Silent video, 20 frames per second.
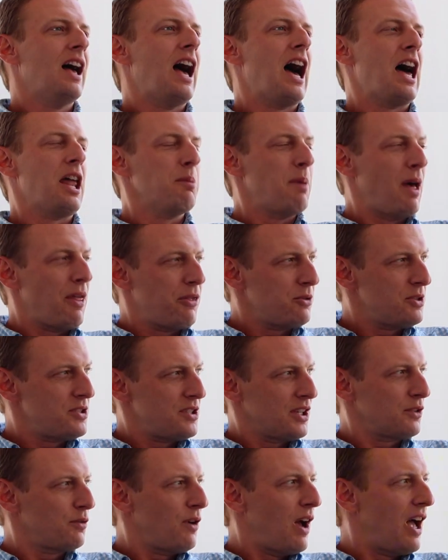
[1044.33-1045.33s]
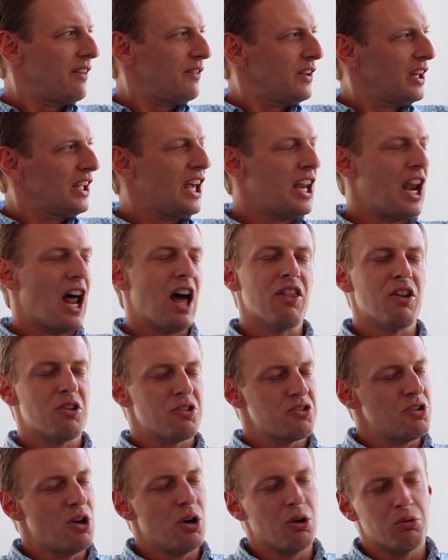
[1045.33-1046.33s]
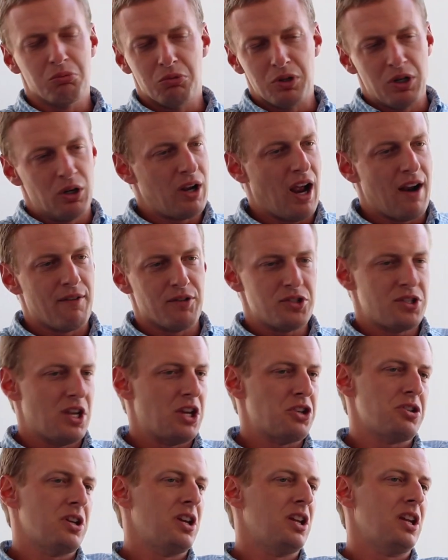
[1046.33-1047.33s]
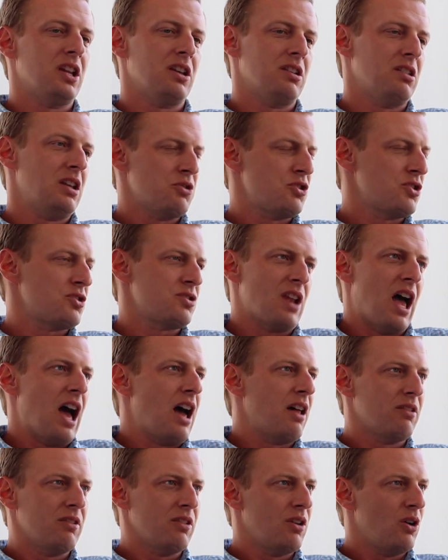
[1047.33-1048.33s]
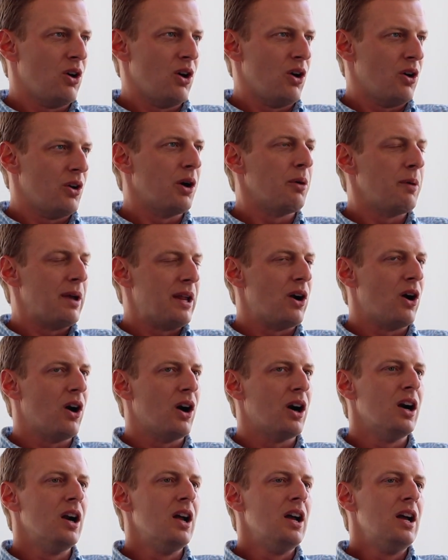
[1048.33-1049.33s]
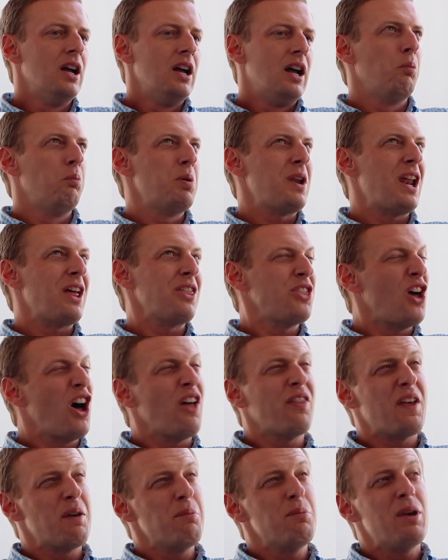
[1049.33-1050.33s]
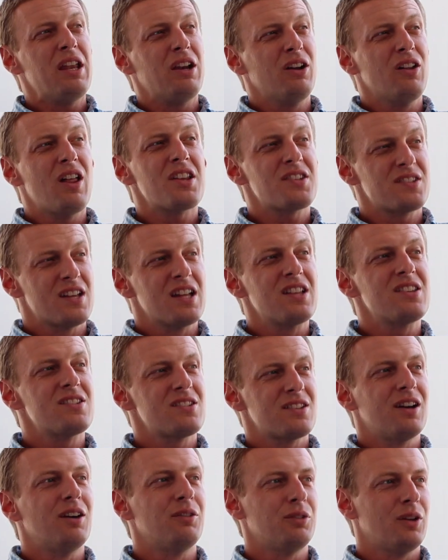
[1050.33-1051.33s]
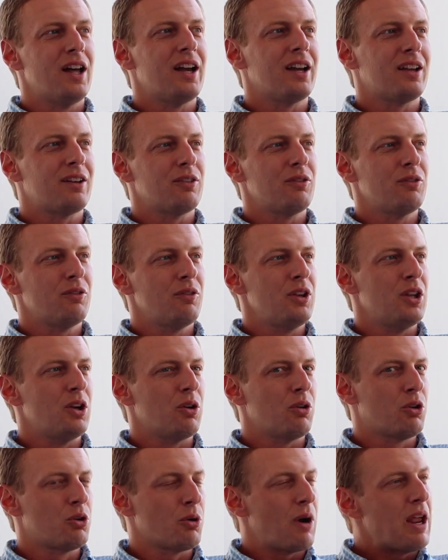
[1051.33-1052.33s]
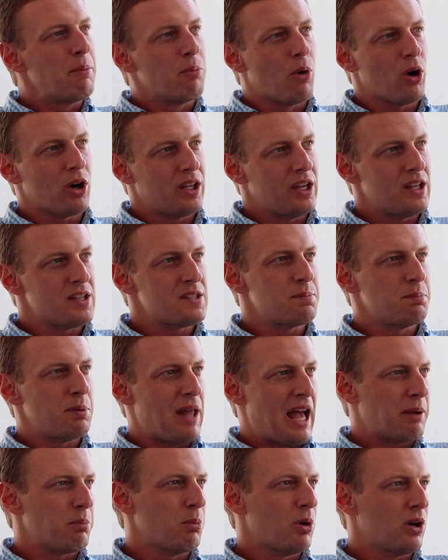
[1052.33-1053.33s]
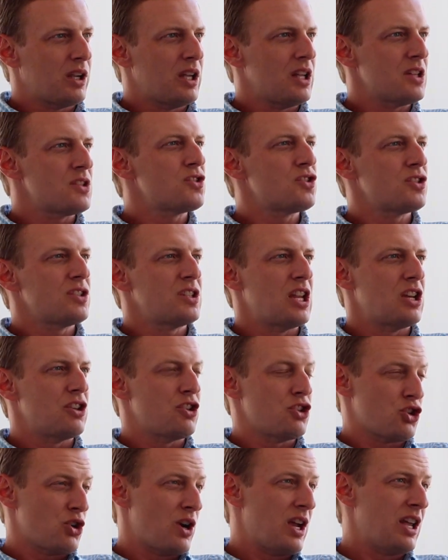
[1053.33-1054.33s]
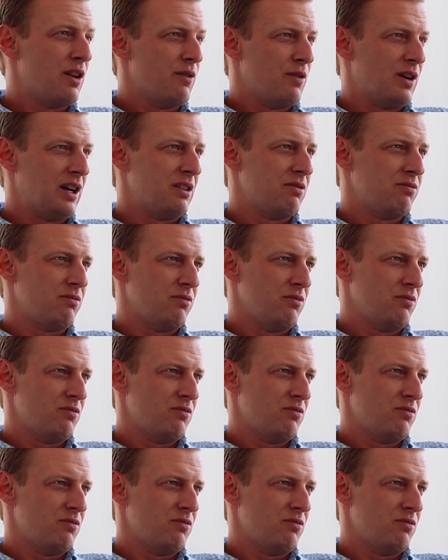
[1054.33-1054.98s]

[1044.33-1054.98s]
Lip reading: at a Bet365? And again, there was no real conversation and it was just not on our radar. But I thought that made a lot of sense of like, gray markets, black markets tend to trade at very